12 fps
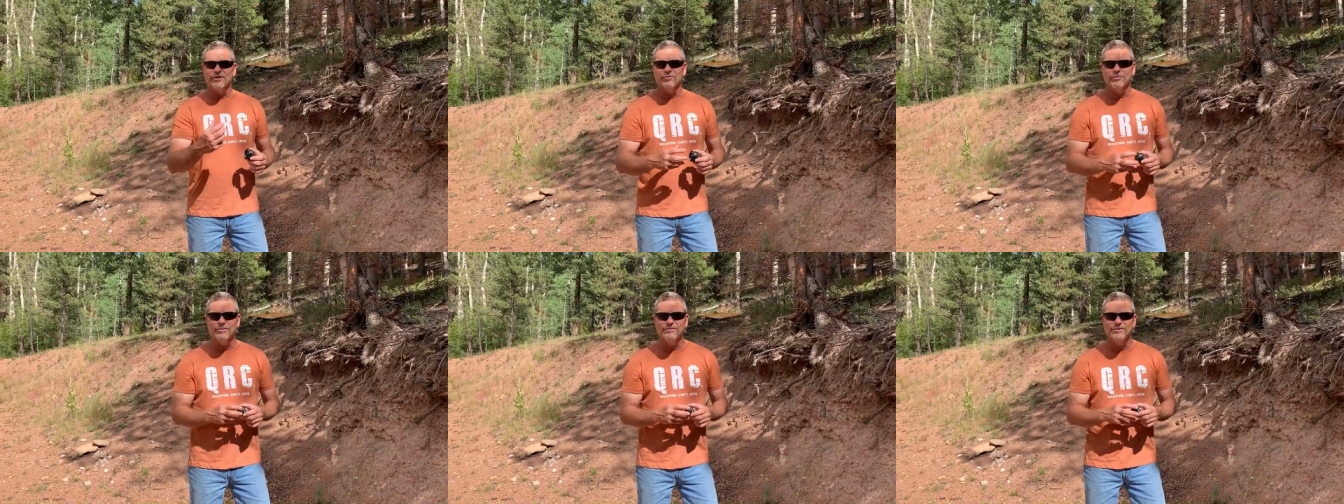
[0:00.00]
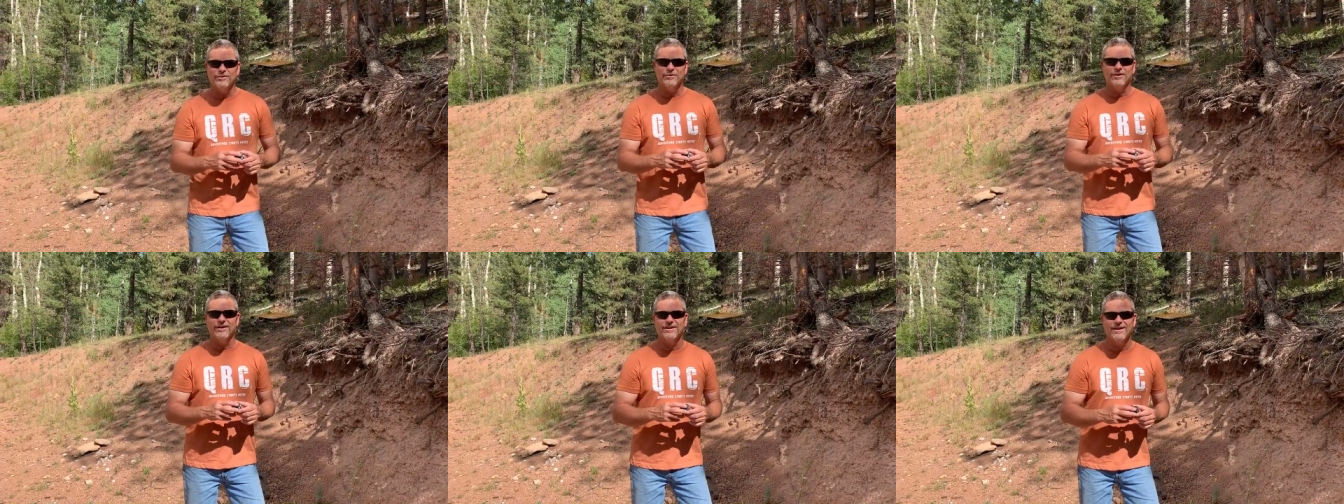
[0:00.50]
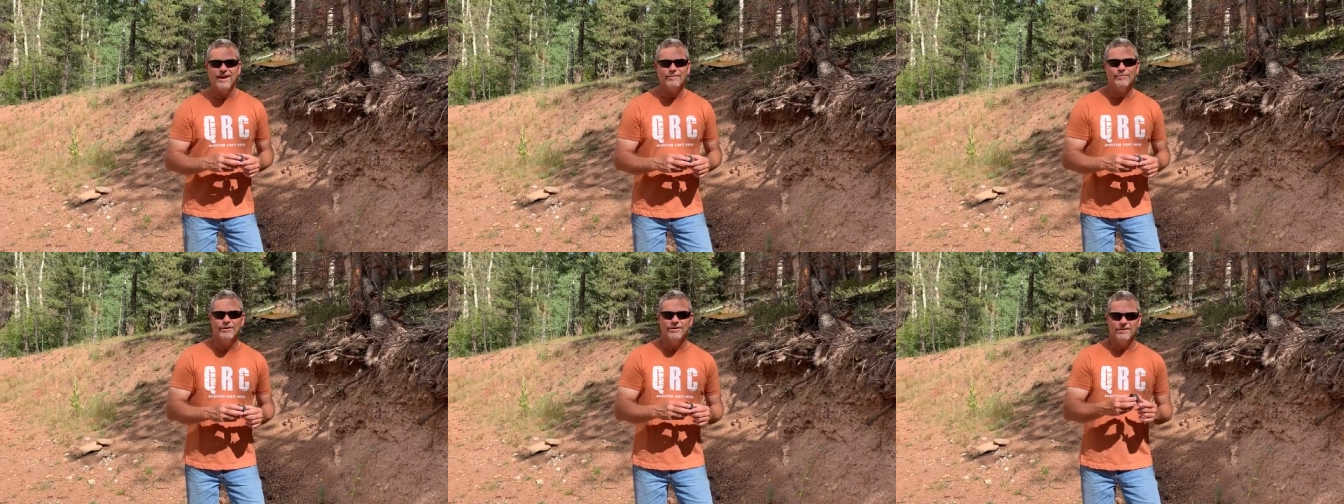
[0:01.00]
know. Maybe your
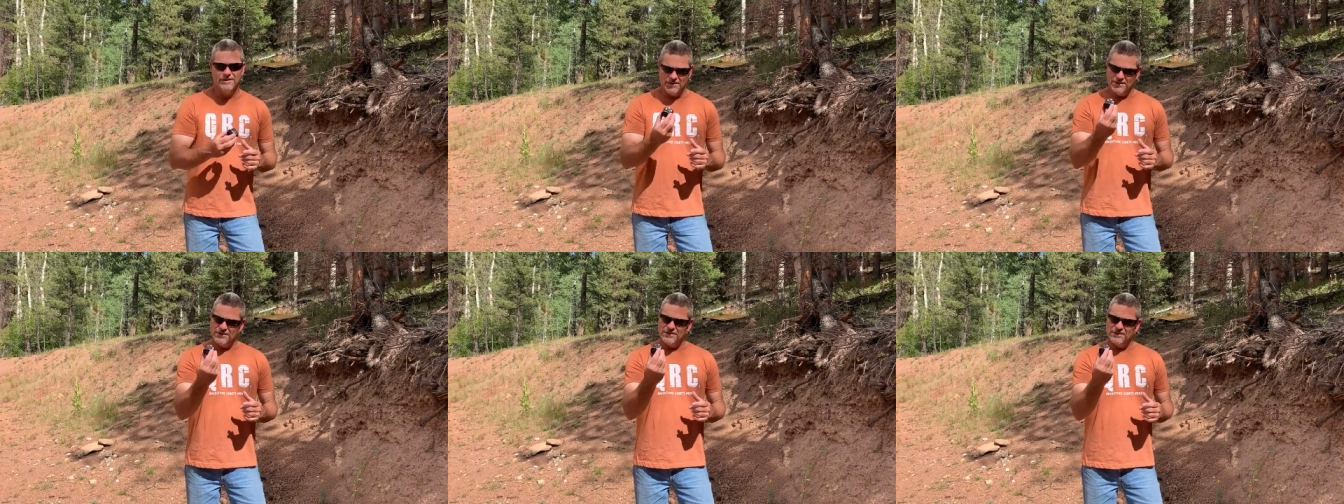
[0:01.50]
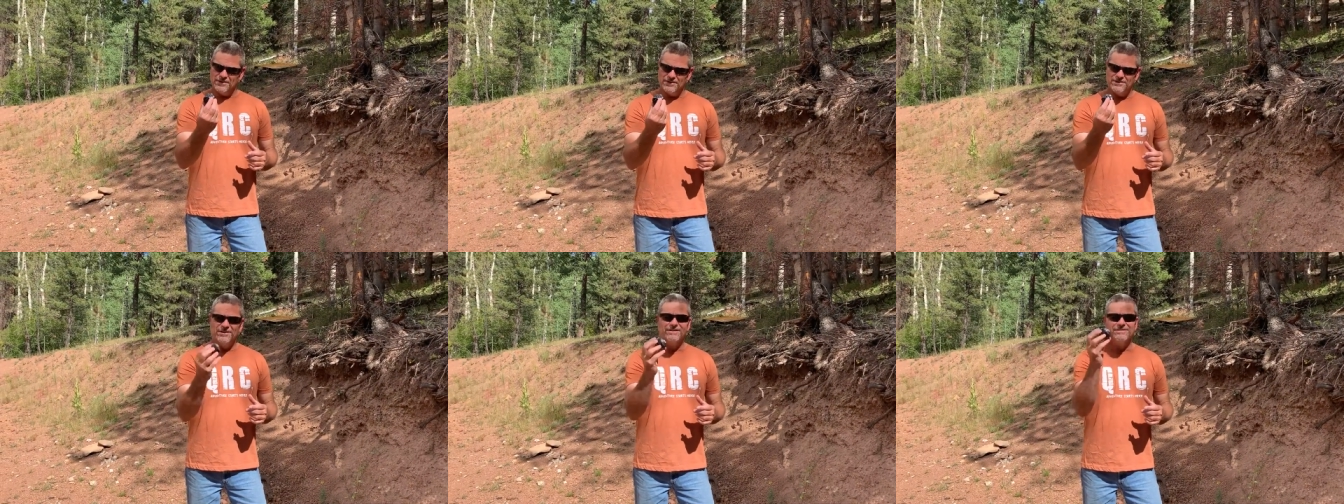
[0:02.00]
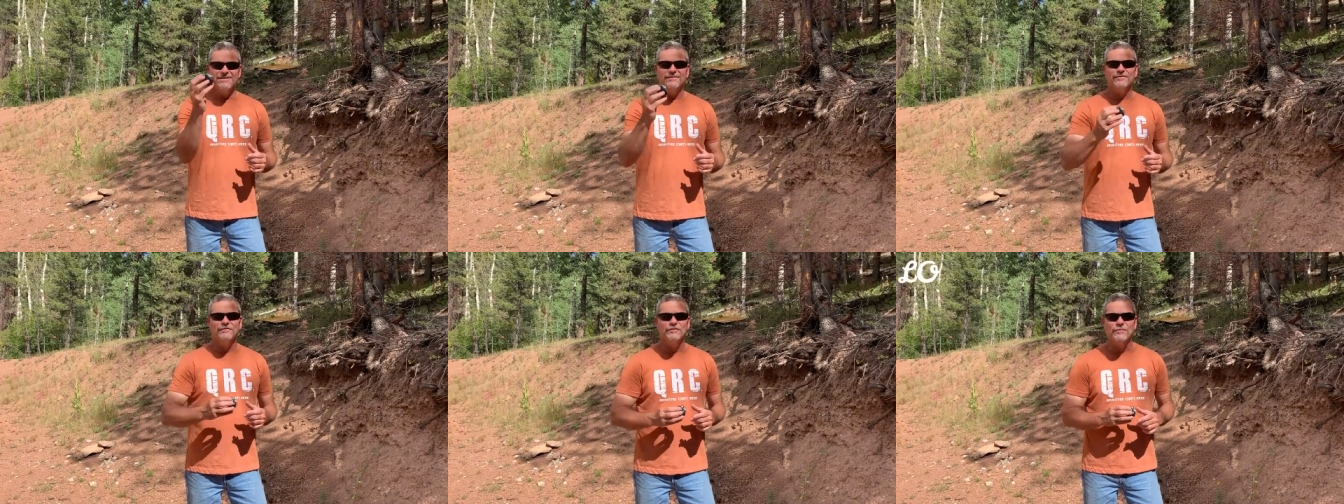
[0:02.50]
camera can
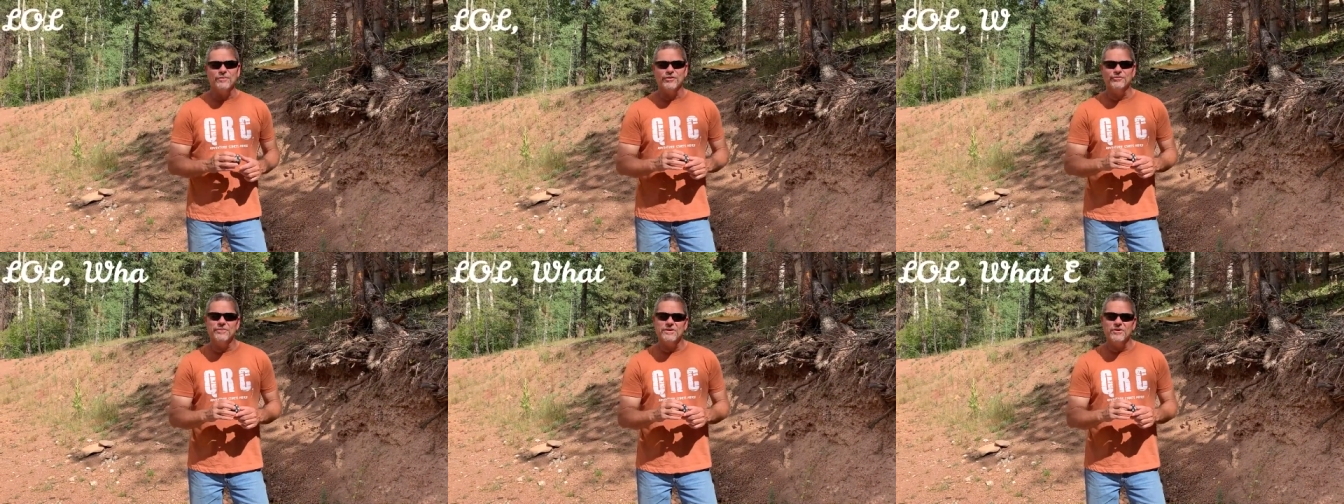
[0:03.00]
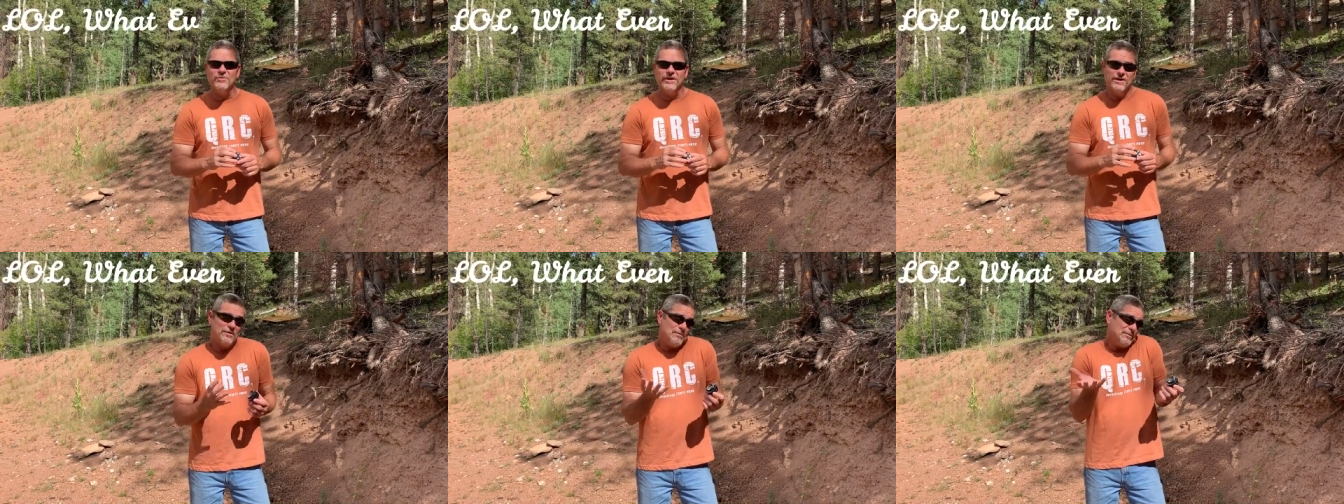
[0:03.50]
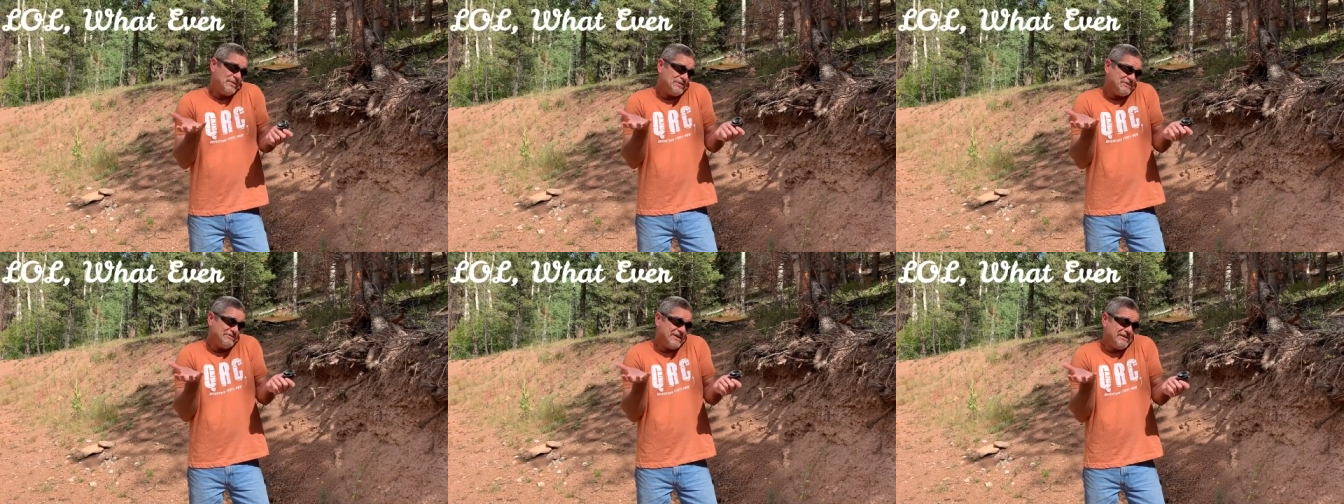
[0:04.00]
save you from a 308 armor
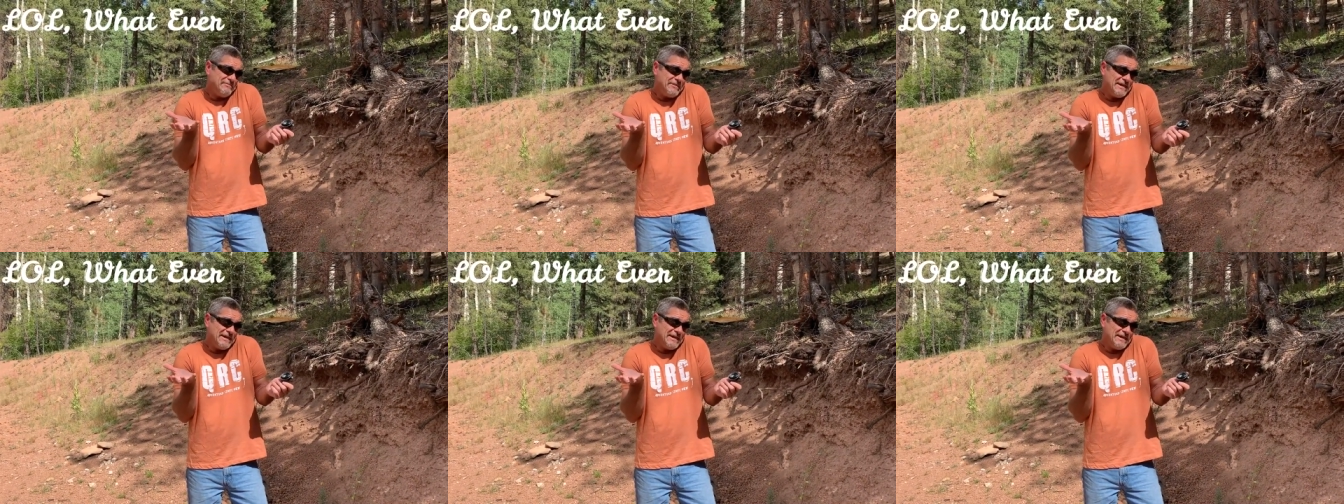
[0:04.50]
piercing round.